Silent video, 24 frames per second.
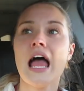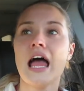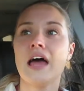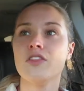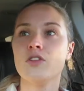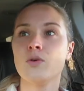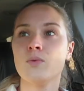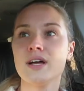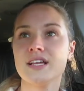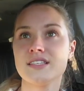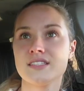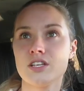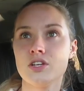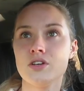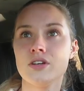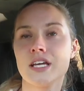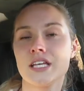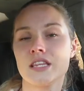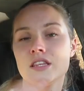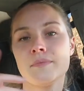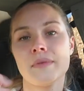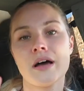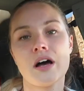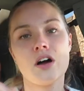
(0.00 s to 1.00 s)
And the ways that you can
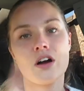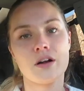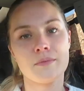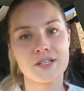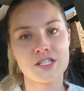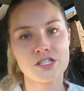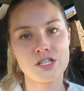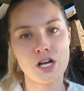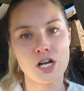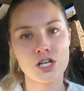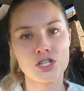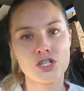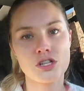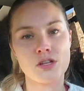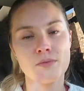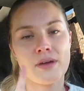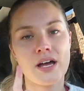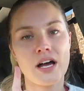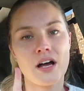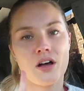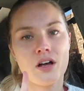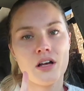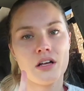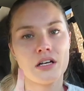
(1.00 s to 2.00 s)
get them out are massaging them
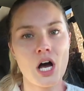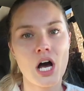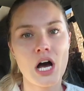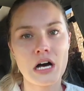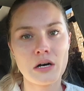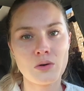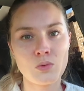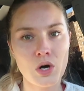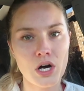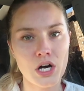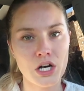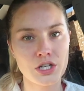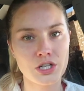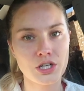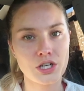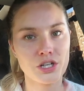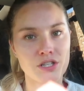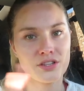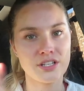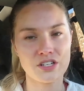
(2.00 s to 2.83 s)
out, hot water.